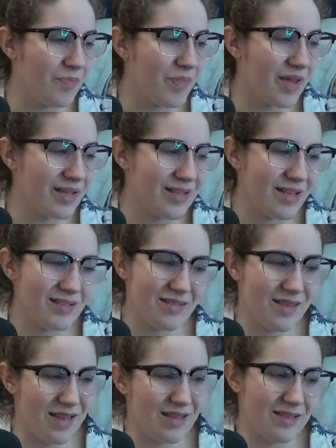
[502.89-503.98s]
because
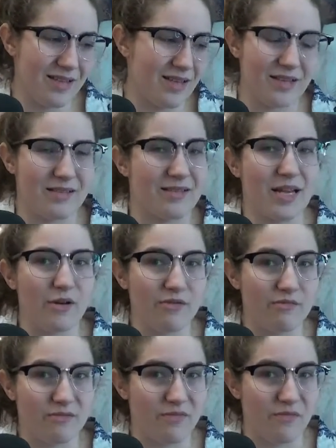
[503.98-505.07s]
that it doesn't
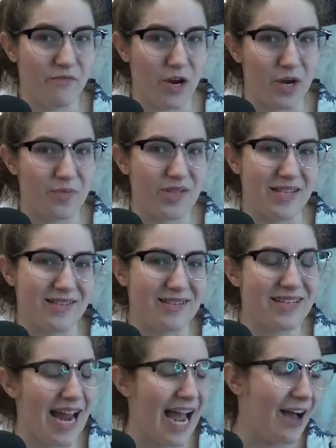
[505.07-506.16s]
sound very
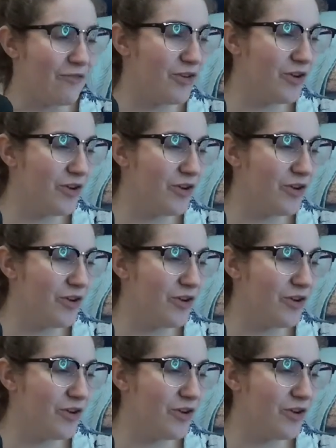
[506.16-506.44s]
pleasant to have.